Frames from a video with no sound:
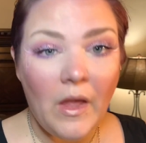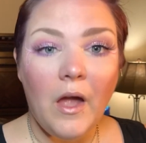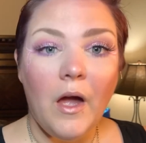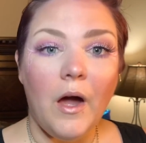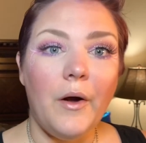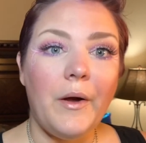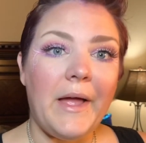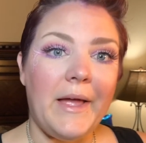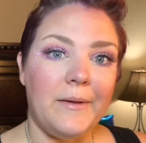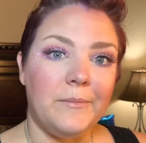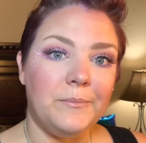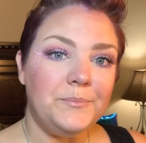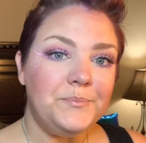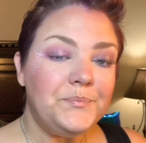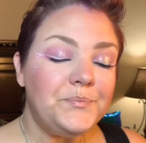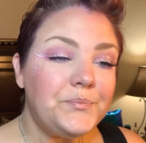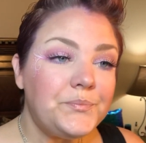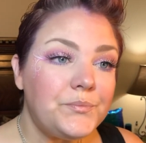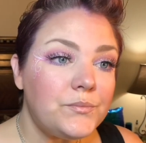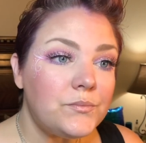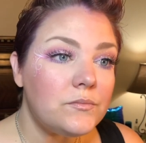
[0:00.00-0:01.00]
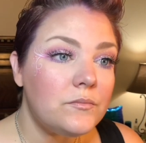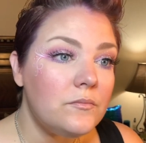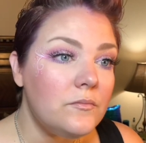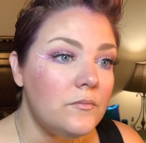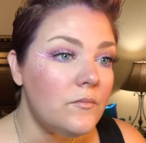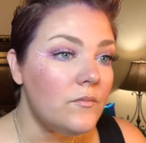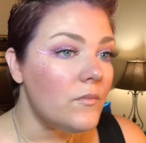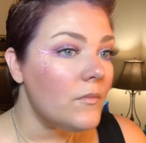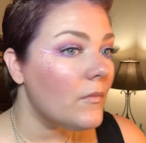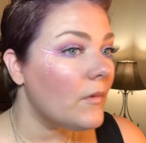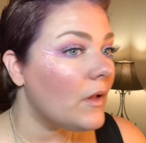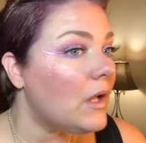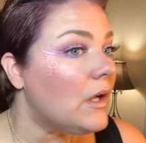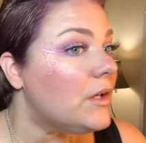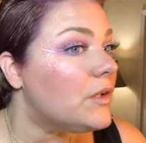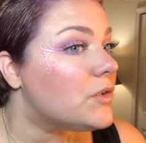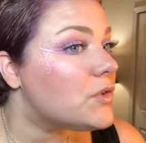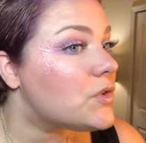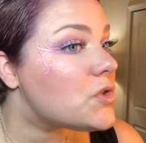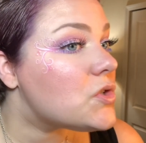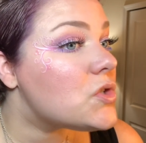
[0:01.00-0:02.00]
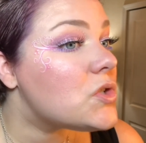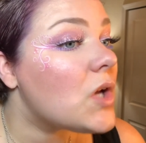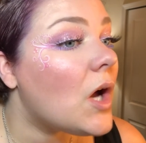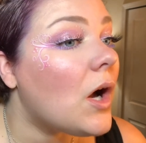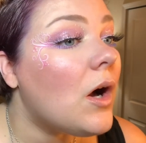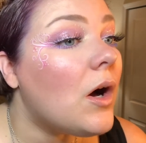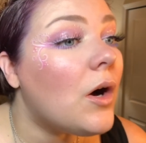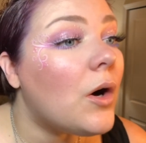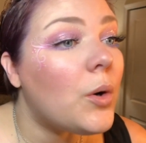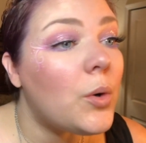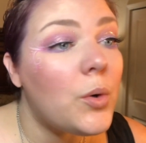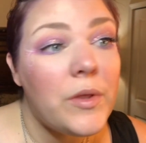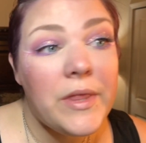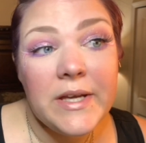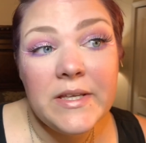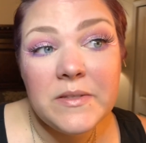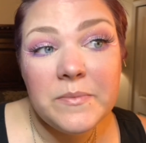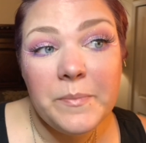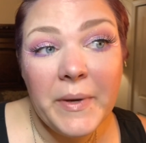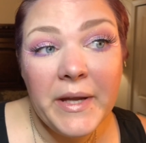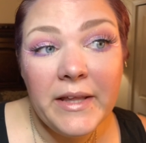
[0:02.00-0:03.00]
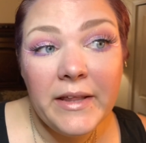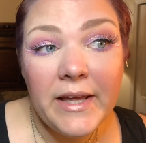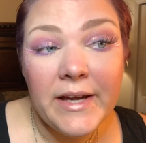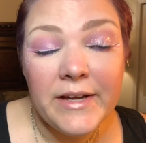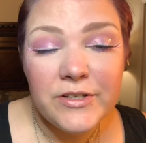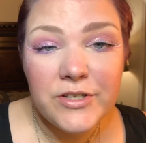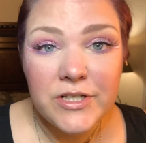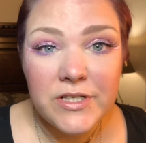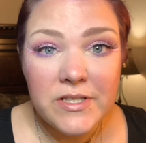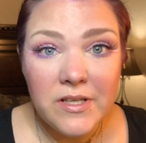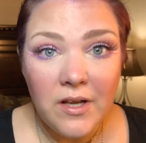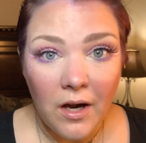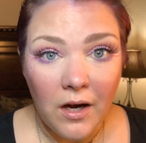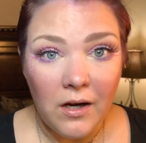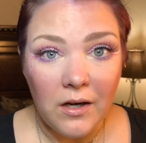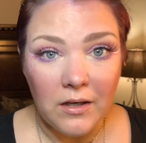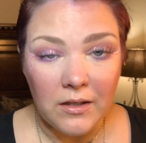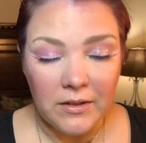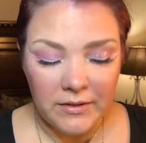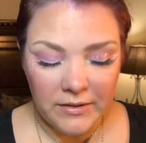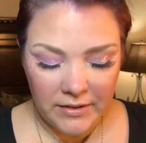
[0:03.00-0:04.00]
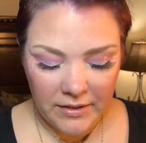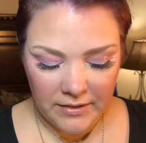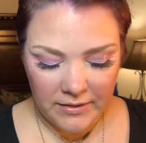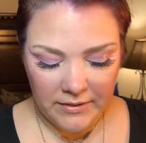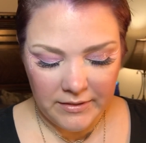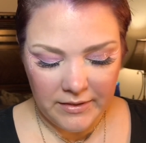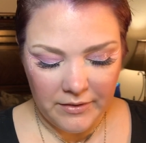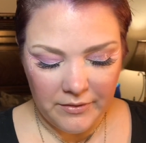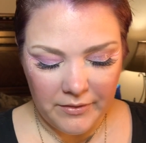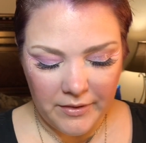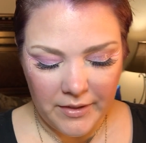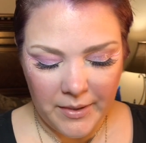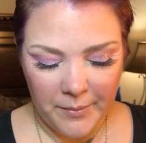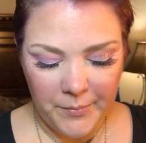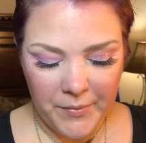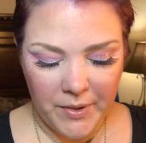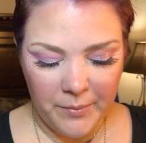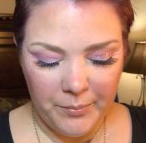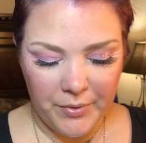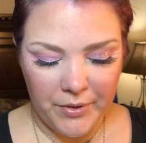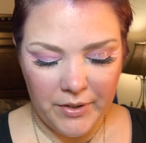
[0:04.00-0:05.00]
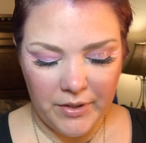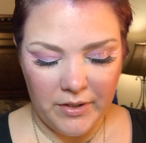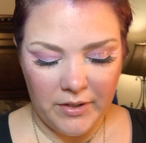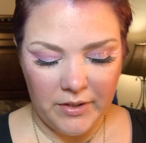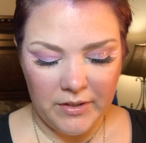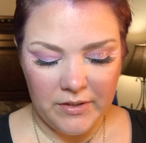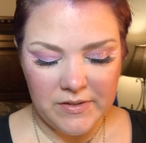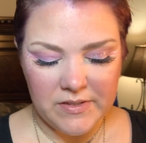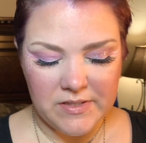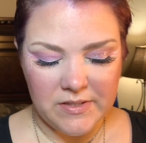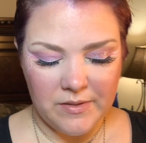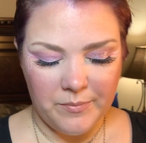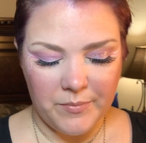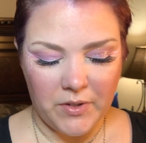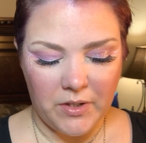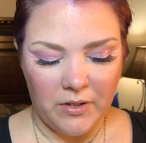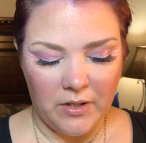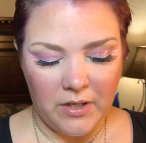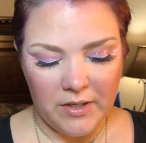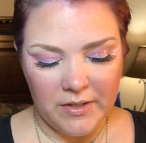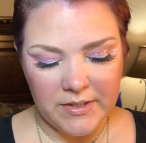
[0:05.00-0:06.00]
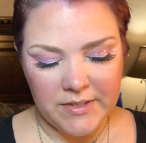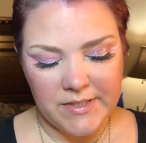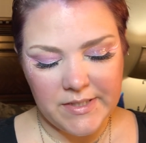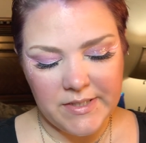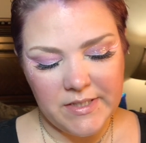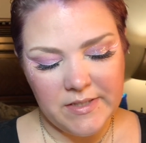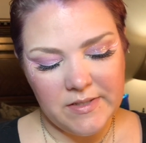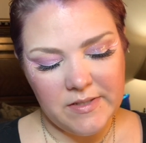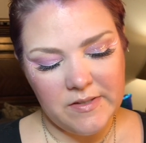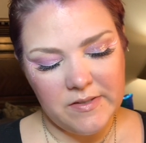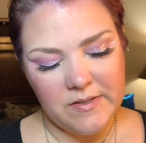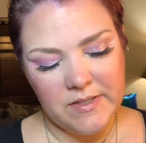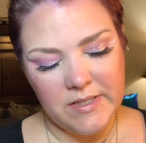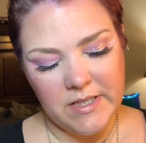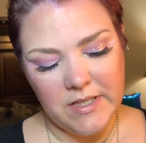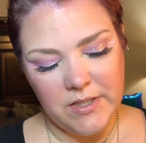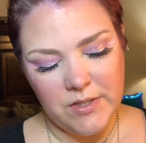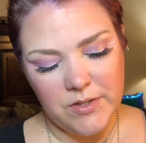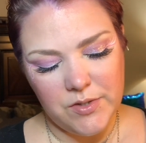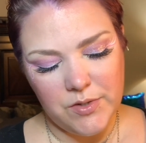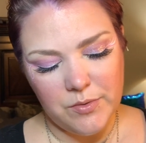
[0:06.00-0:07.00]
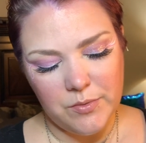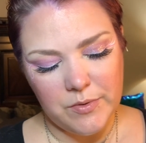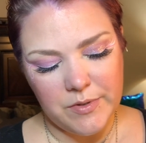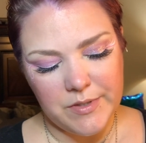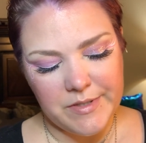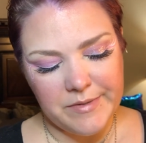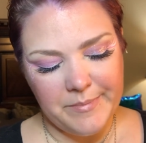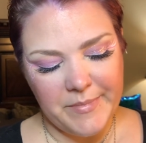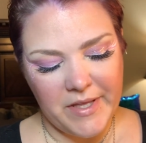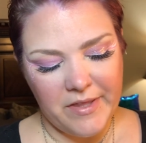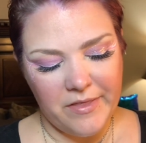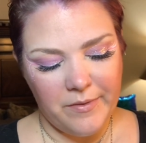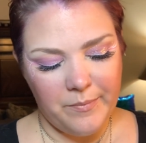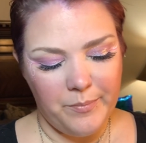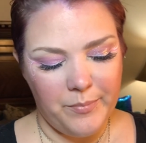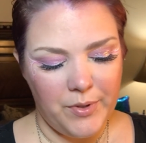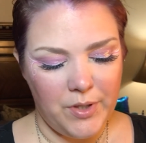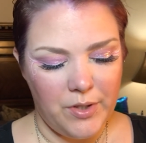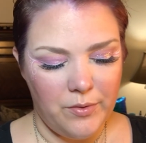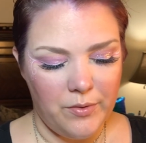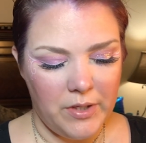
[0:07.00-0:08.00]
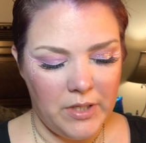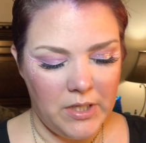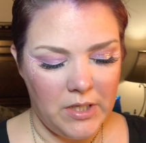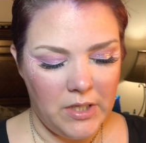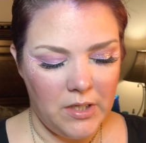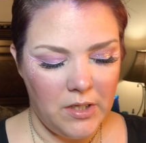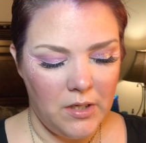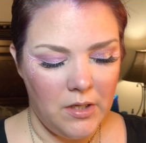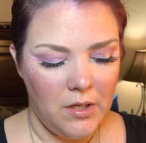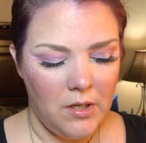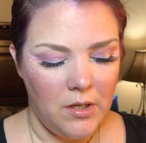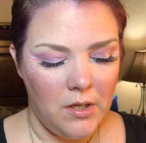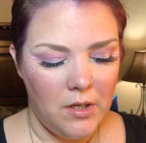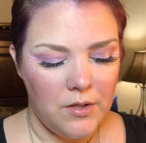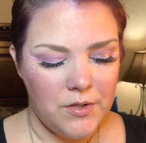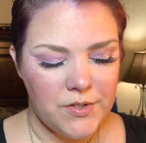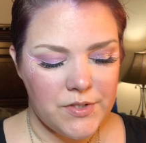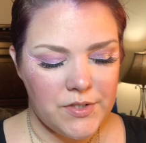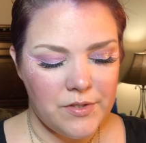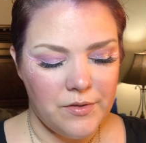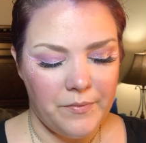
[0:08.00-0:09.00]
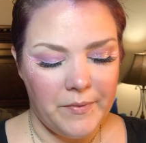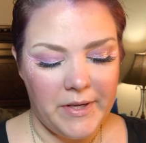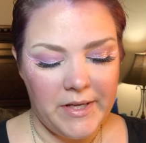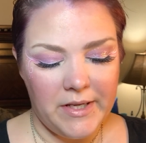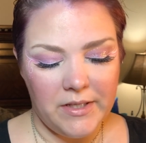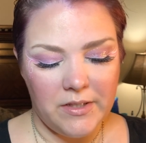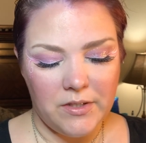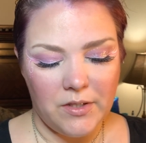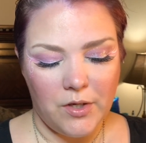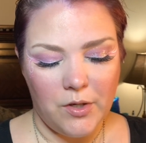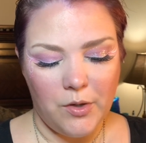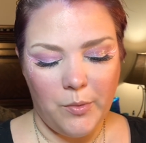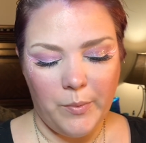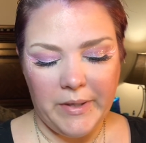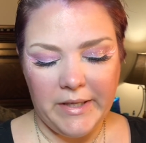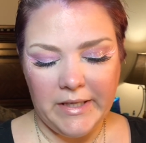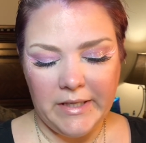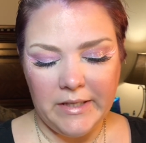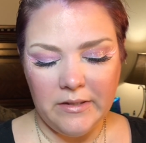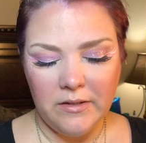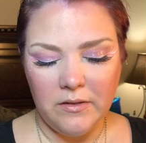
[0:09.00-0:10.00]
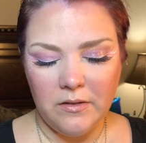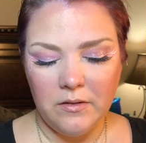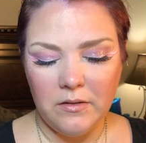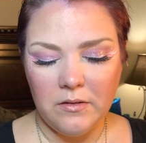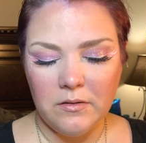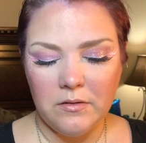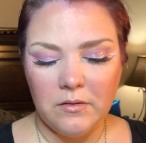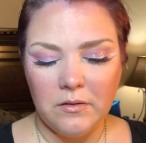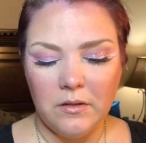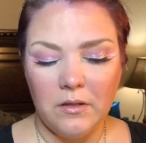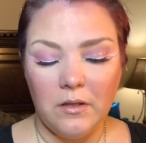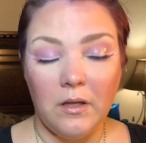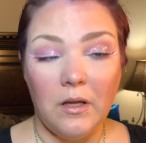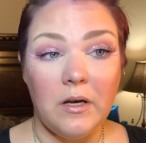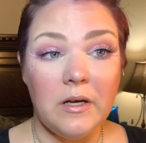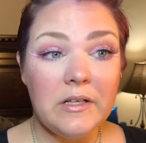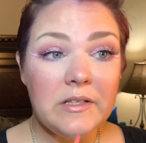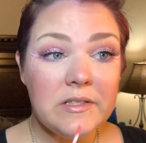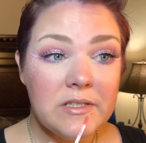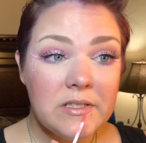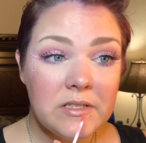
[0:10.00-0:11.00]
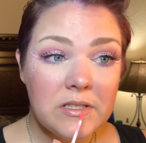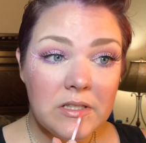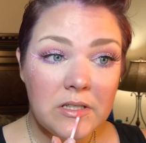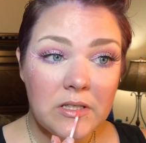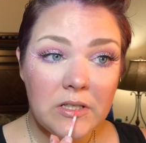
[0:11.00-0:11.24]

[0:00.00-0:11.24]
Okay, so that's my lashes on. Now I'm gonna put on some gloss. This is the Jewel Smith Beauty Serene Queen gloss.